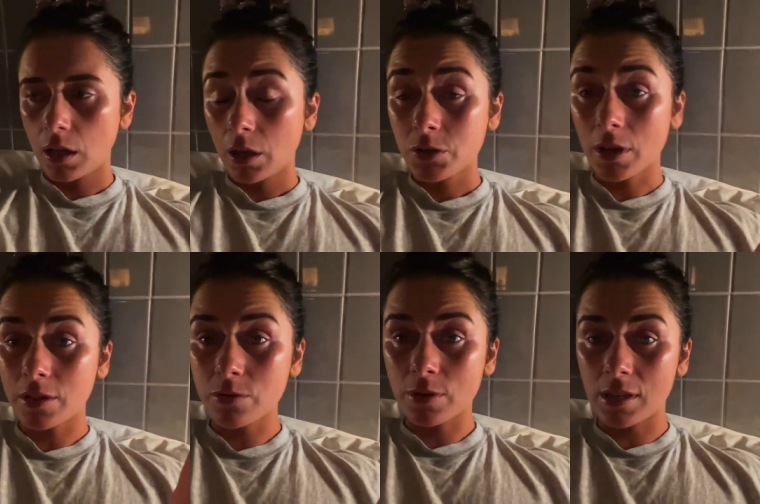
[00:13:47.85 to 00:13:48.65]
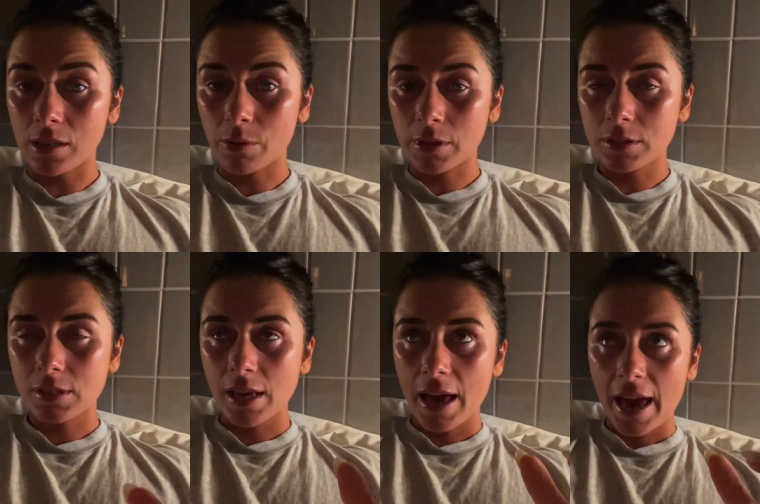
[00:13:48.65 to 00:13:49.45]
So I got the zucchini one.
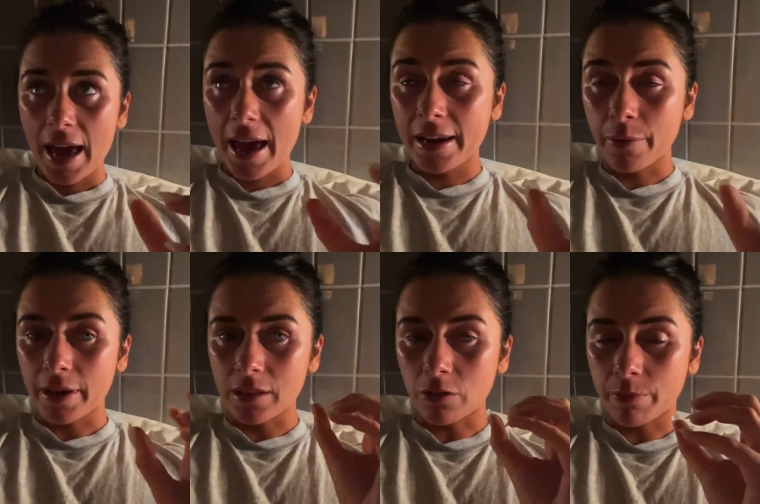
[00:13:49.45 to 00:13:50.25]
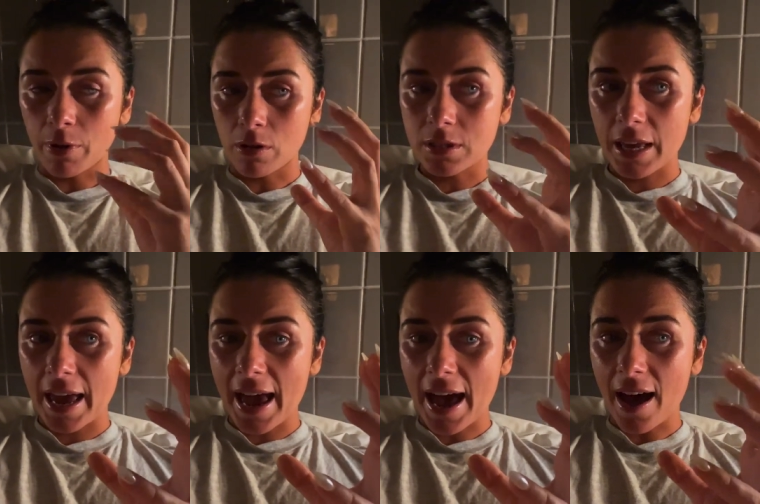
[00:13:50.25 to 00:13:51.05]
Anyway, the little balls
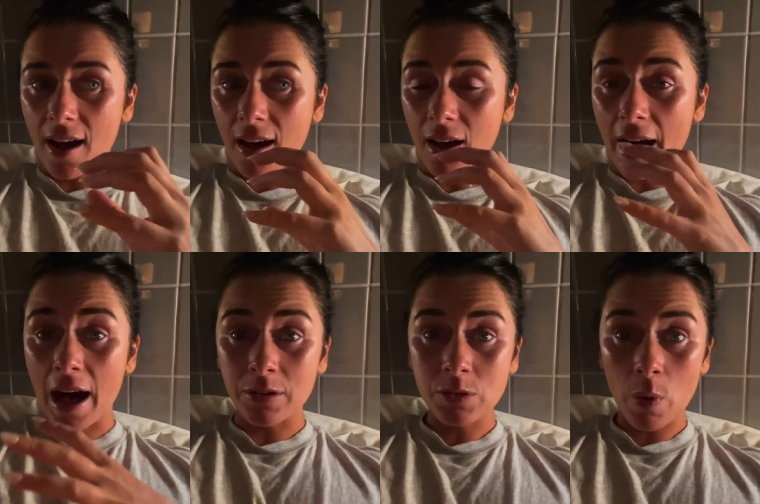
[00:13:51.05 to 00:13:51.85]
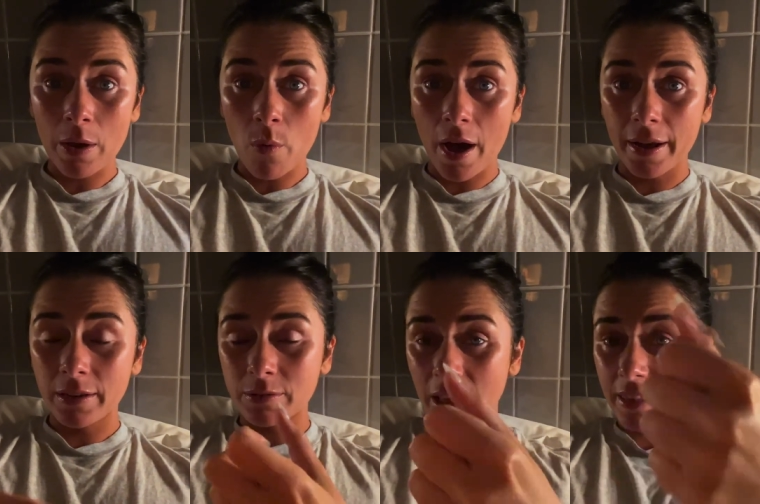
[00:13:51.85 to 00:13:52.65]
uh, house white
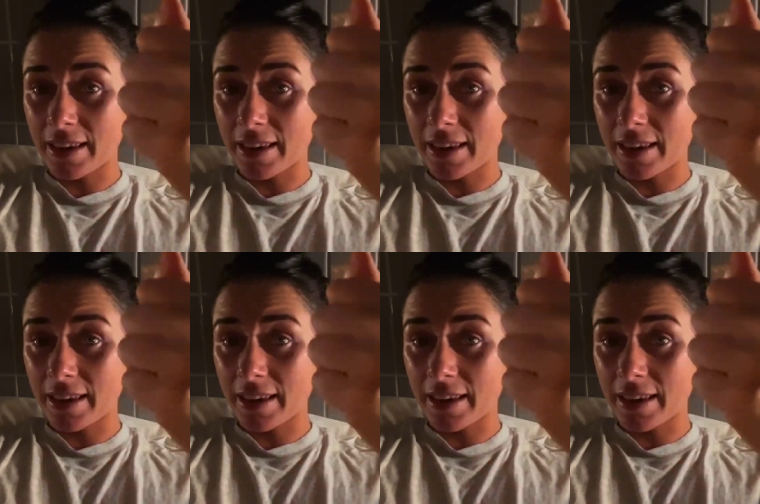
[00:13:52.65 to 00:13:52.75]
wine that they